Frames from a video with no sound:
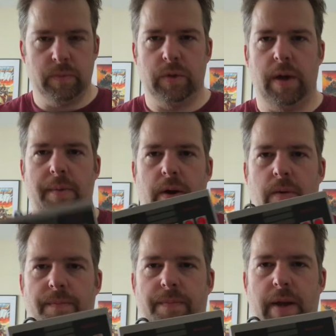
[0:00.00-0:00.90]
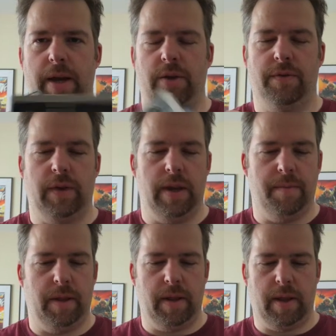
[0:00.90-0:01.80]
There we go. As you've seen a
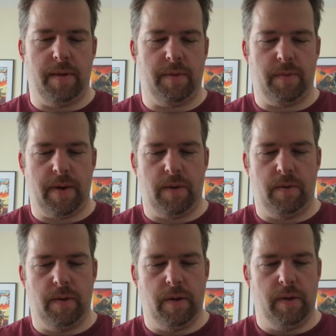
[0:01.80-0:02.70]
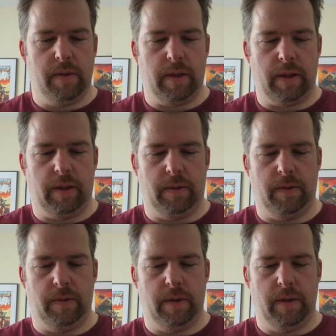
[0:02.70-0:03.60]
million times as well, the little
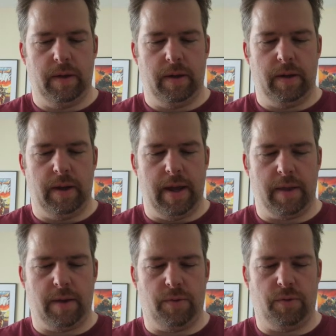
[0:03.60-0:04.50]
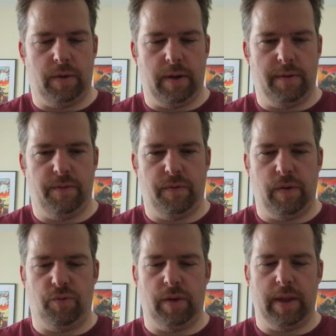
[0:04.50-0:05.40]
NES controller
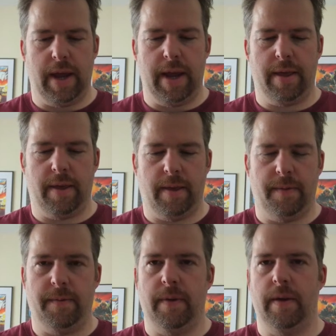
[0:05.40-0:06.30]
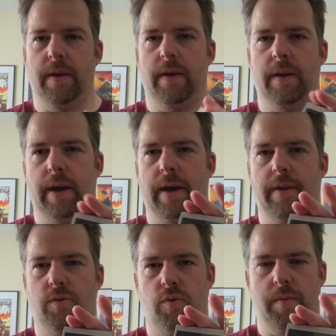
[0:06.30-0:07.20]
feels really nice.
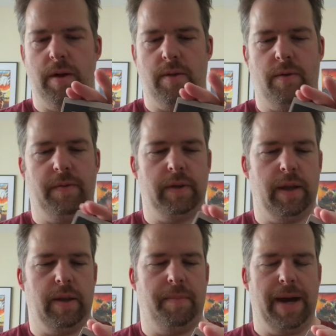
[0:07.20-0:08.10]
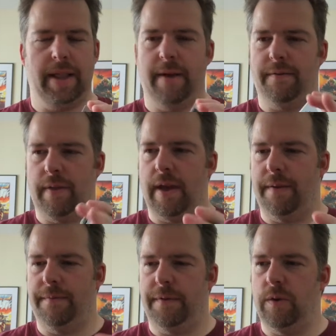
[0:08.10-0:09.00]
Two buttons obviously in the pad.
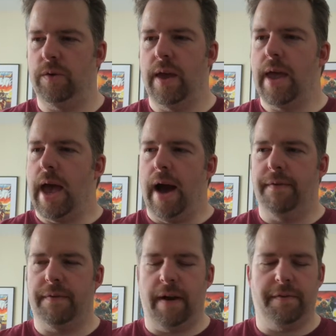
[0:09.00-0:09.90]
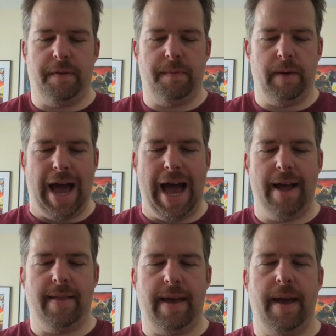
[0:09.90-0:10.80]
It feels. I've
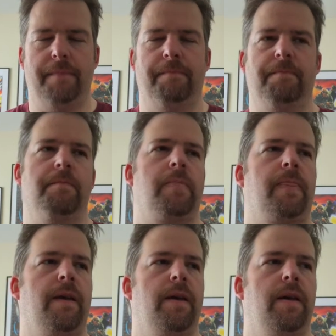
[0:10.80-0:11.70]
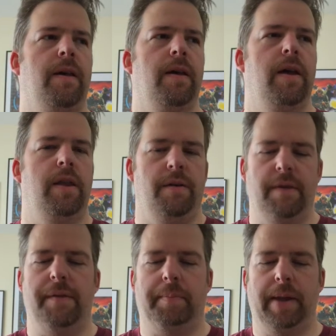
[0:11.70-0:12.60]
had. I've
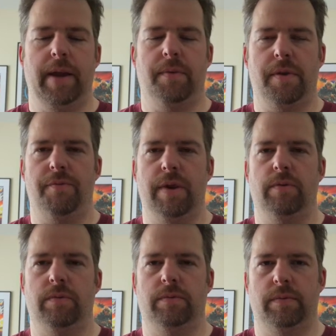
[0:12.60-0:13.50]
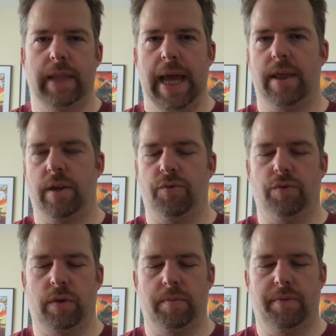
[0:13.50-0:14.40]
never played with a real NES
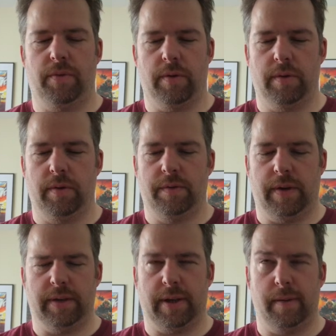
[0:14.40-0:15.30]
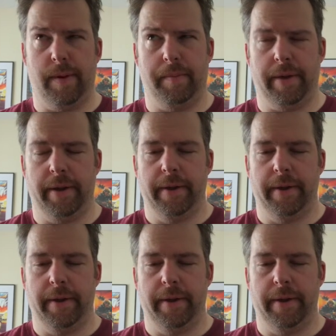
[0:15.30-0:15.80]
controller before, as far as I can remember.